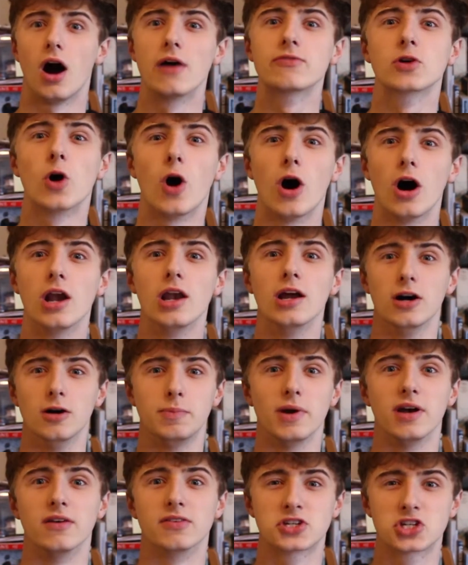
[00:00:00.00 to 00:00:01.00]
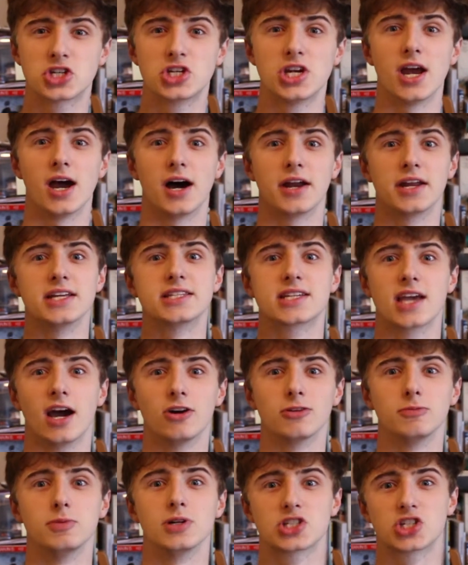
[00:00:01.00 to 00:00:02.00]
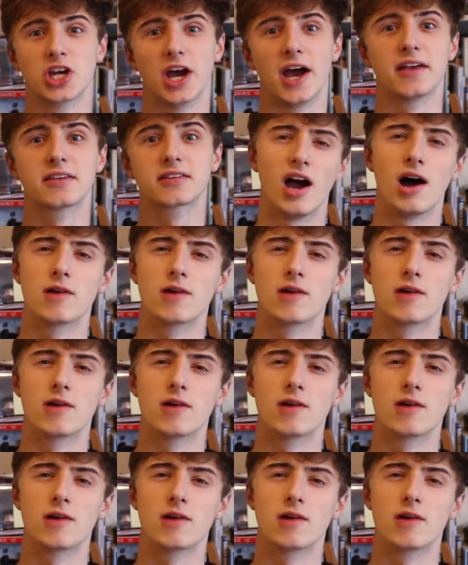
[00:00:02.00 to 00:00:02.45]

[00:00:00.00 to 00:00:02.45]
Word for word: I've got a little bit of shit I need to get off my chest.